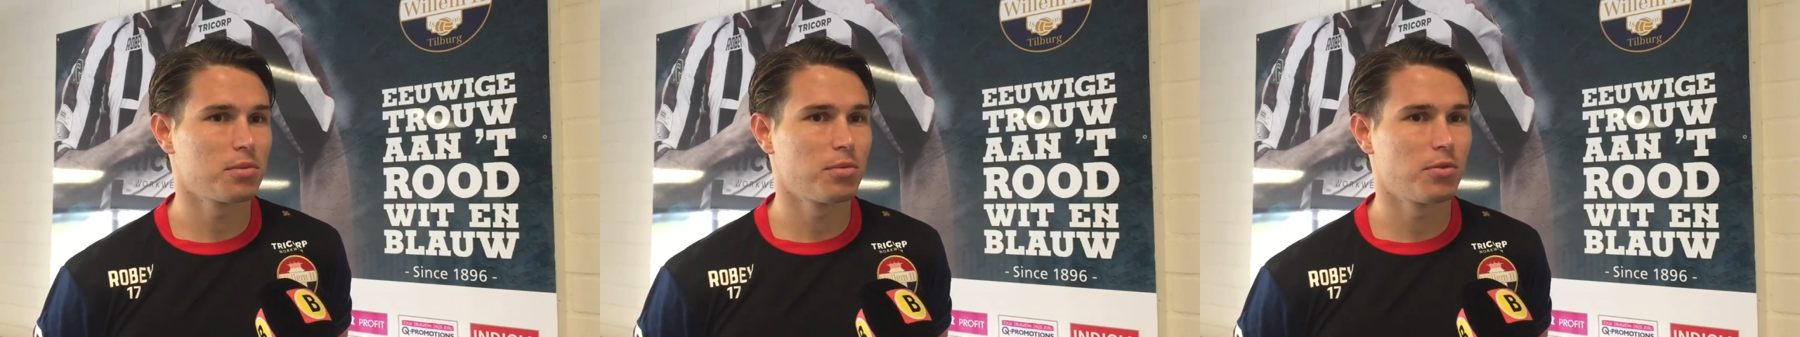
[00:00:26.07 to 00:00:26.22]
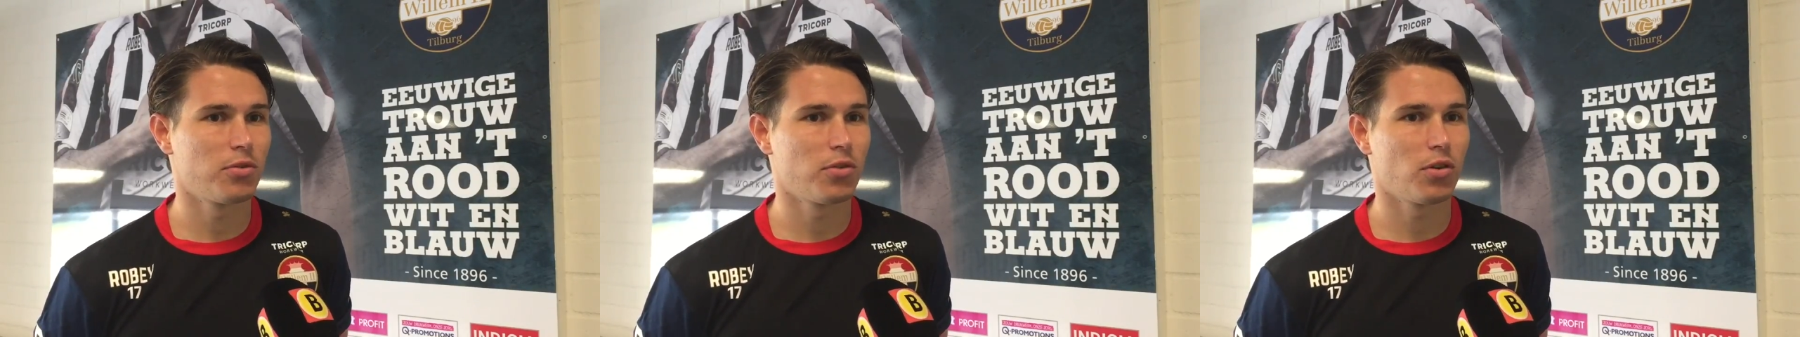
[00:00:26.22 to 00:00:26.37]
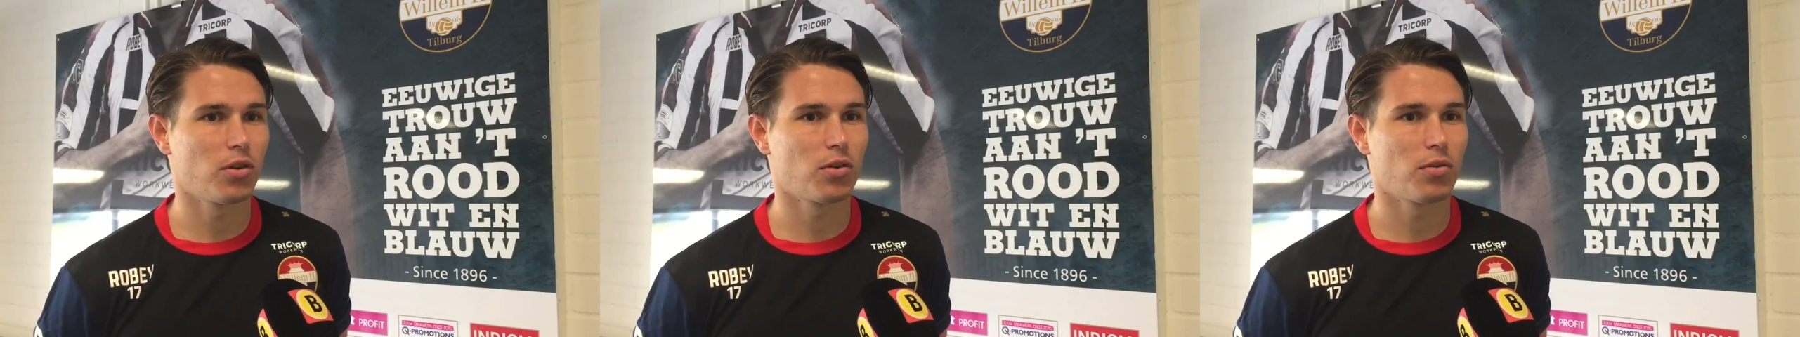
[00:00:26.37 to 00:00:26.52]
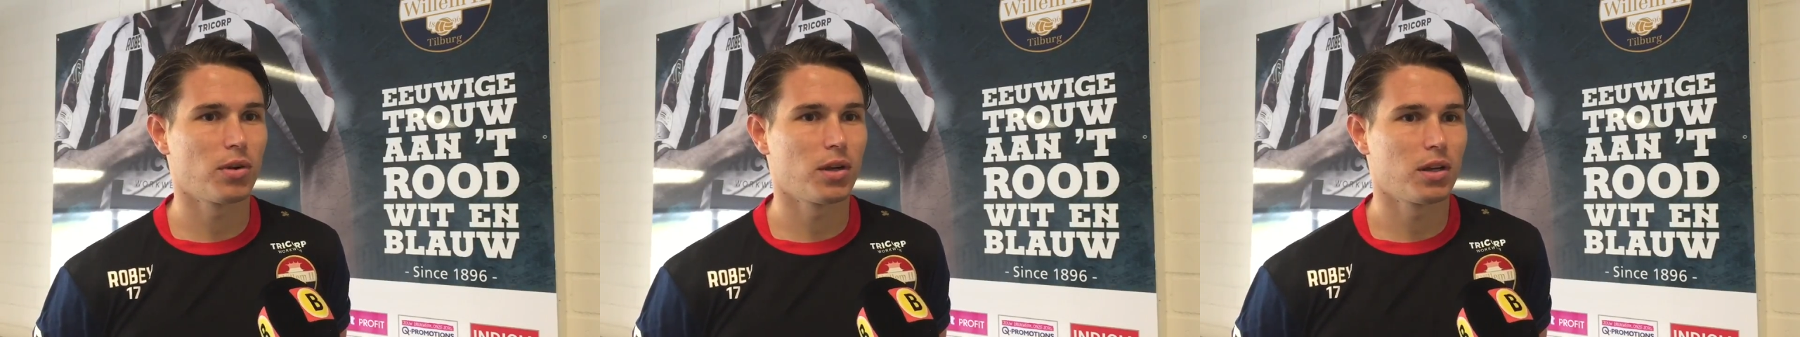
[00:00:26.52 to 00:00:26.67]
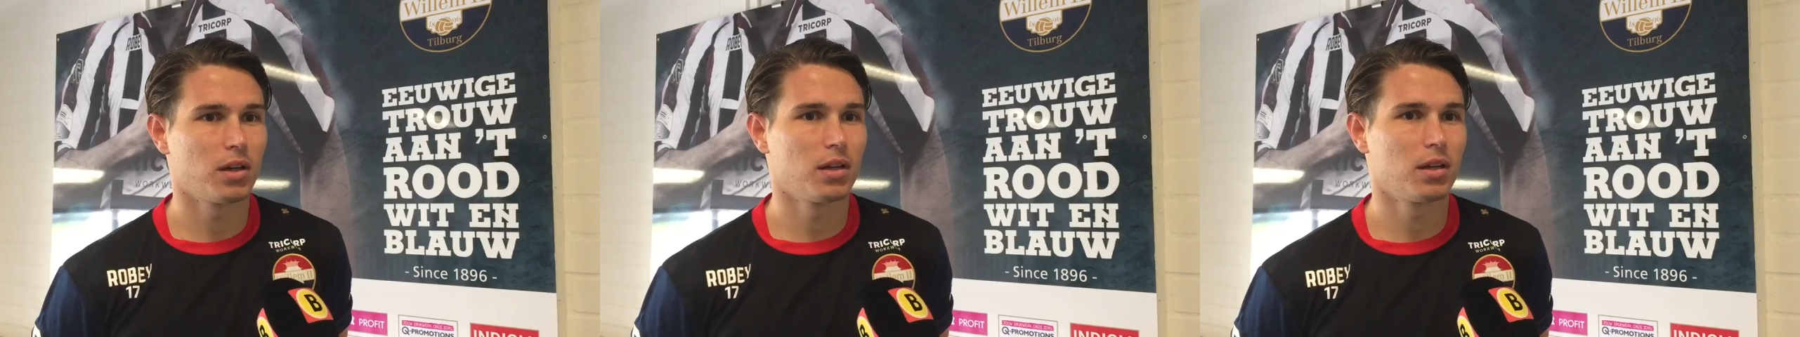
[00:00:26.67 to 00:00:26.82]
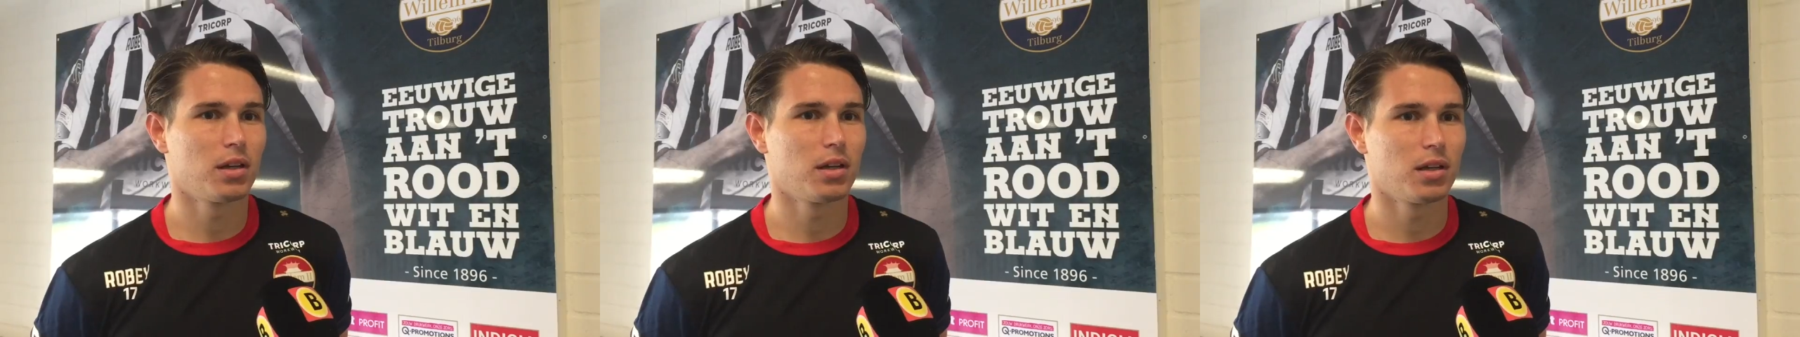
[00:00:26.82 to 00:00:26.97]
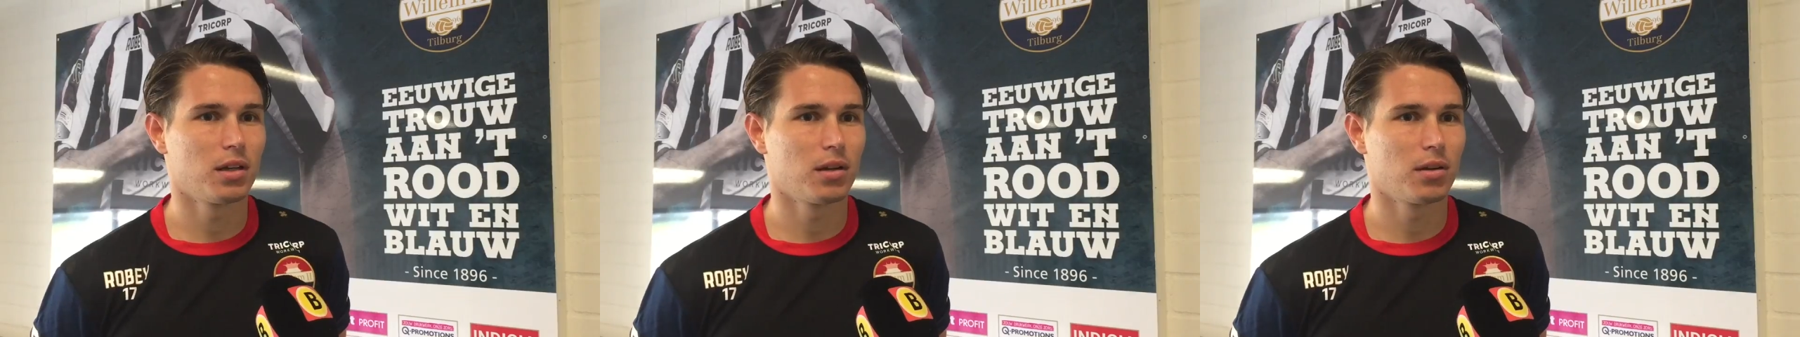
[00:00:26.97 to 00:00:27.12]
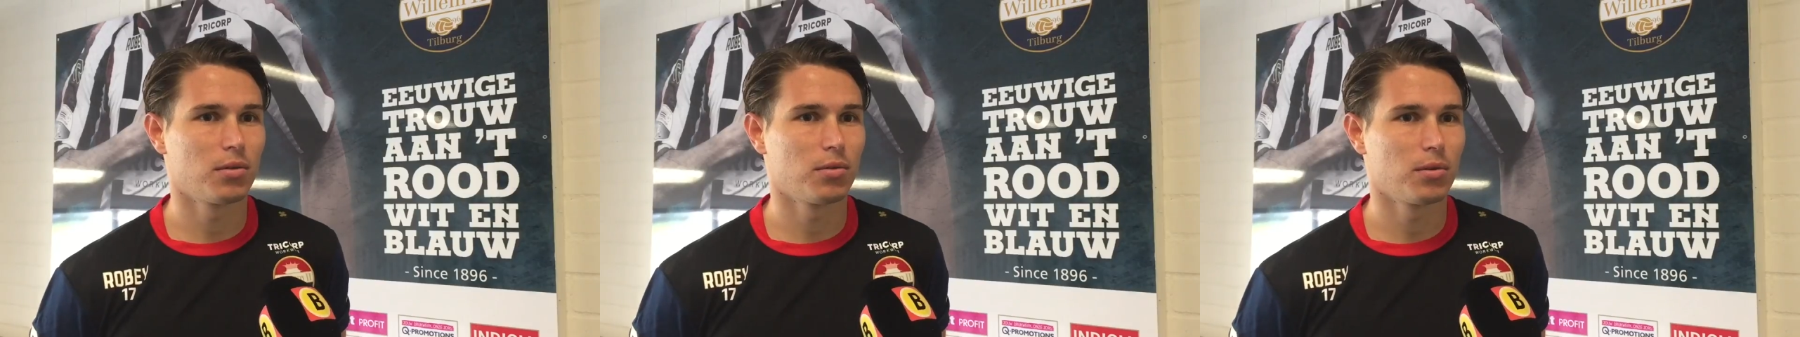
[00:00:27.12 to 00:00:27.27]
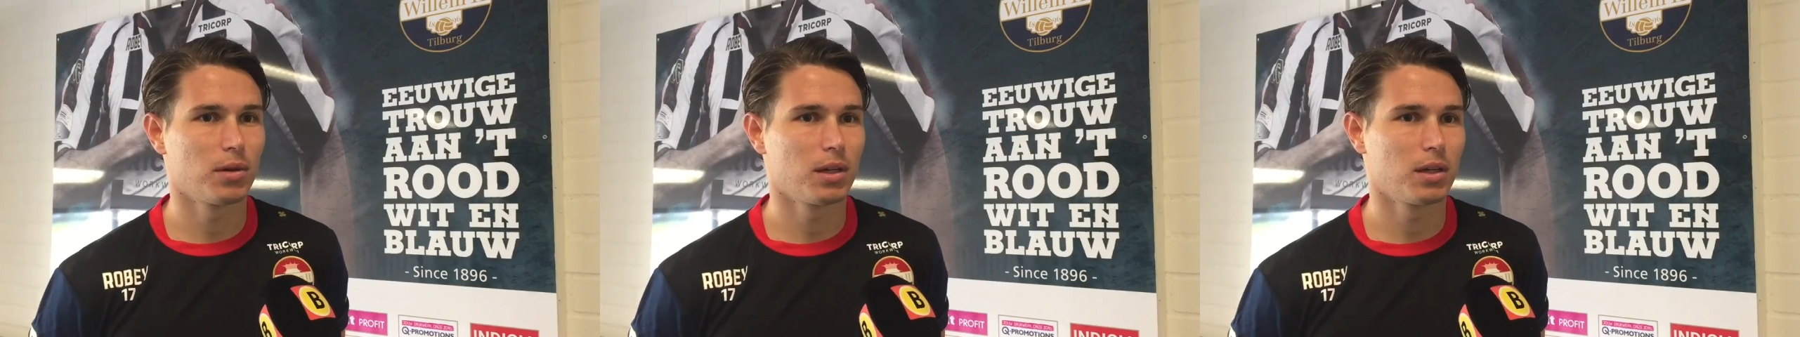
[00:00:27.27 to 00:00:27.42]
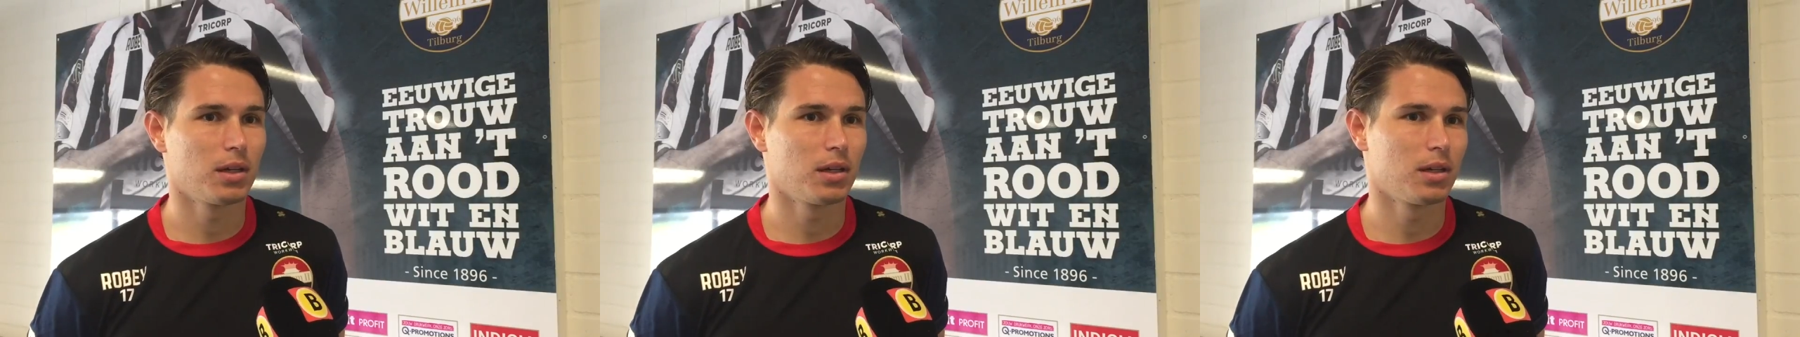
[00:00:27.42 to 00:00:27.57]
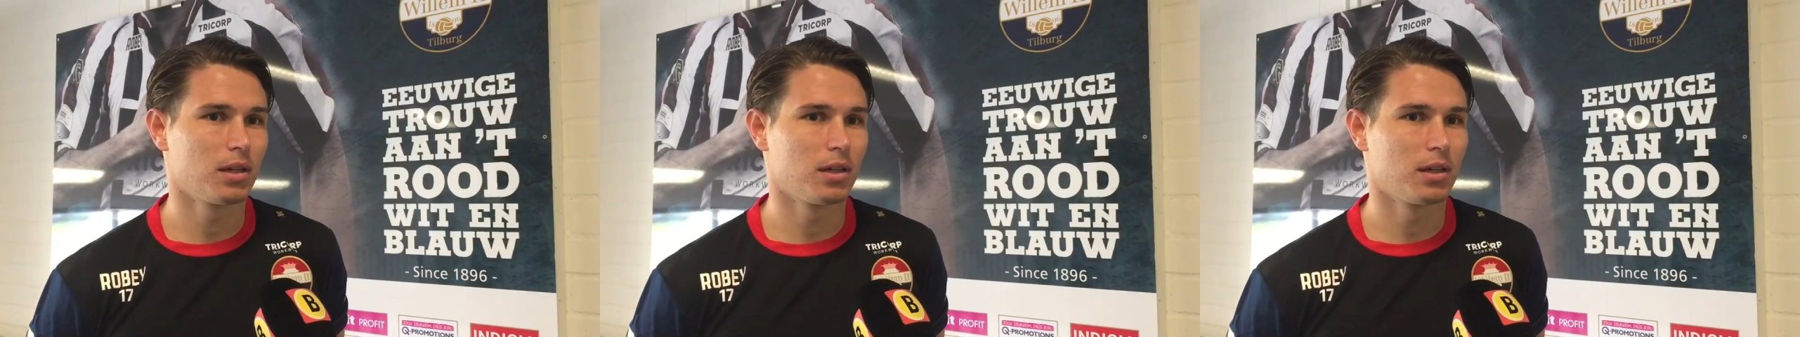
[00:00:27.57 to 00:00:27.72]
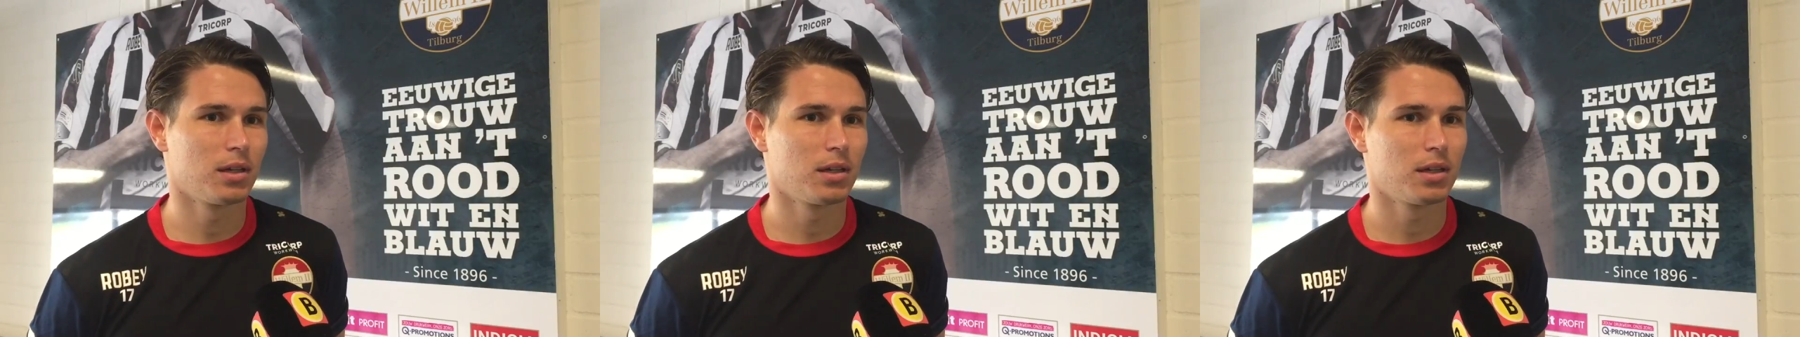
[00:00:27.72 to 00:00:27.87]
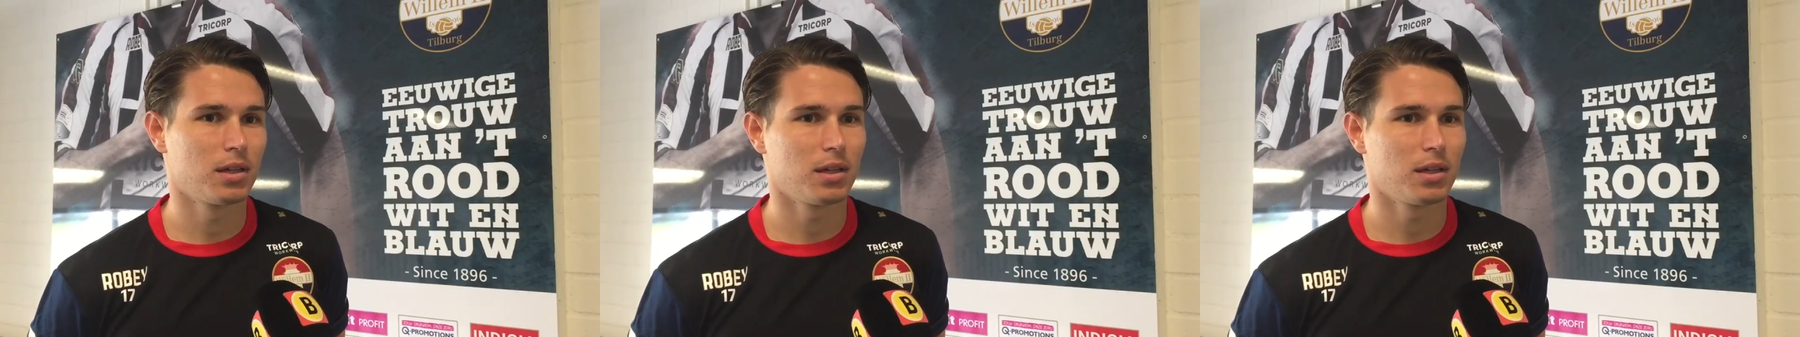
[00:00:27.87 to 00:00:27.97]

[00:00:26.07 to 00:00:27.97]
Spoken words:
before we